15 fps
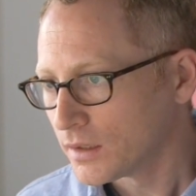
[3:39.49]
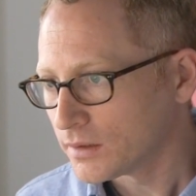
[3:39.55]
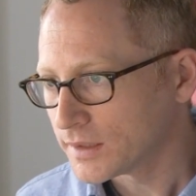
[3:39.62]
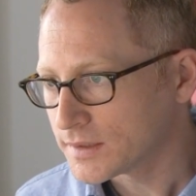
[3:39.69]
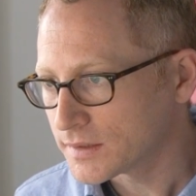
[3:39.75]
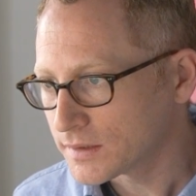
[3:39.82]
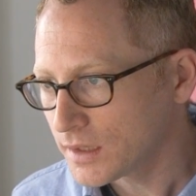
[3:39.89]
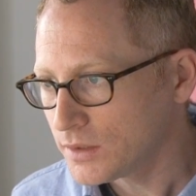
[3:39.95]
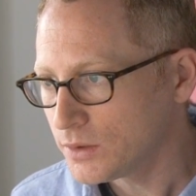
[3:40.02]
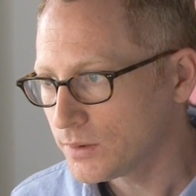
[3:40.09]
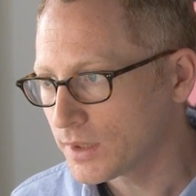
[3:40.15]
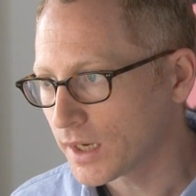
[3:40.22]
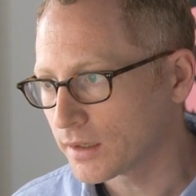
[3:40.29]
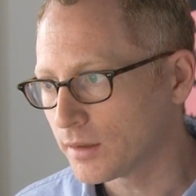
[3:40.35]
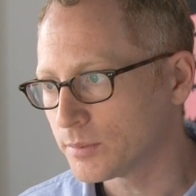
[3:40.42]
Let's say you
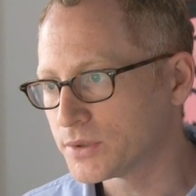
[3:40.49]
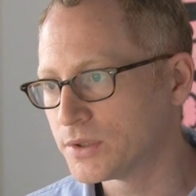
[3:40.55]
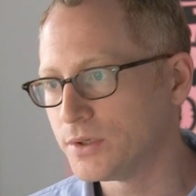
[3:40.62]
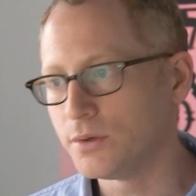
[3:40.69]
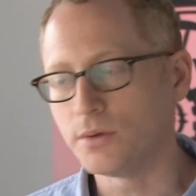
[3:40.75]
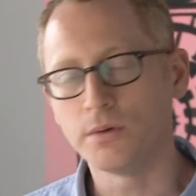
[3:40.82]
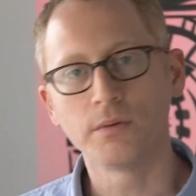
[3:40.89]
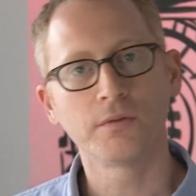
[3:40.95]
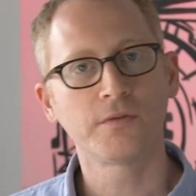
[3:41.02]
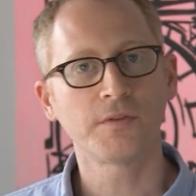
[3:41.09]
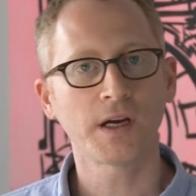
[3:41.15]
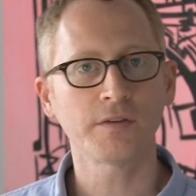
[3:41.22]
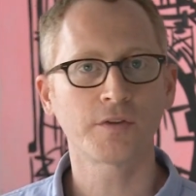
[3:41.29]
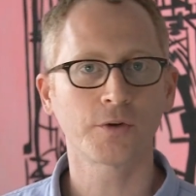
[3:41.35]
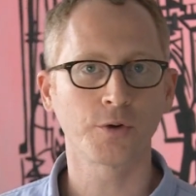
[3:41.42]
get up to
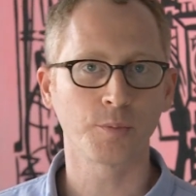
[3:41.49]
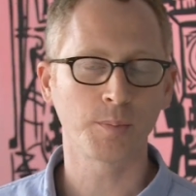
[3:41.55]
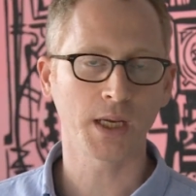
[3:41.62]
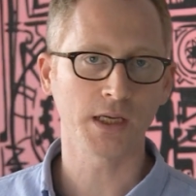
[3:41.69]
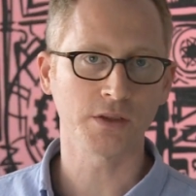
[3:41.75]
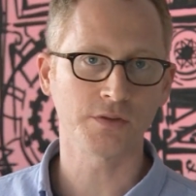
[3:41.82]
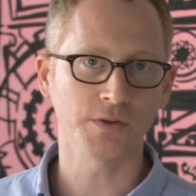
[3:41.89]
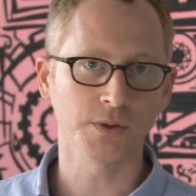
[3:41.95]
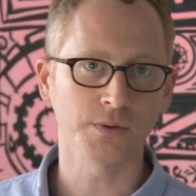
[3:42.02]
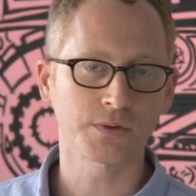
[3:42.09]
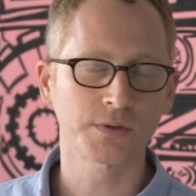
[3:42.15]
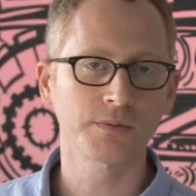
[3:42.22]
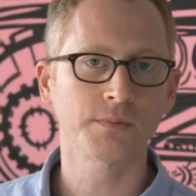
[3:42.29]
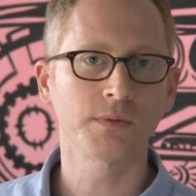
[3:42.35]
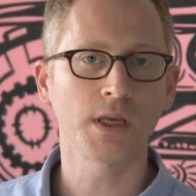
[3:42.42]
500 page views,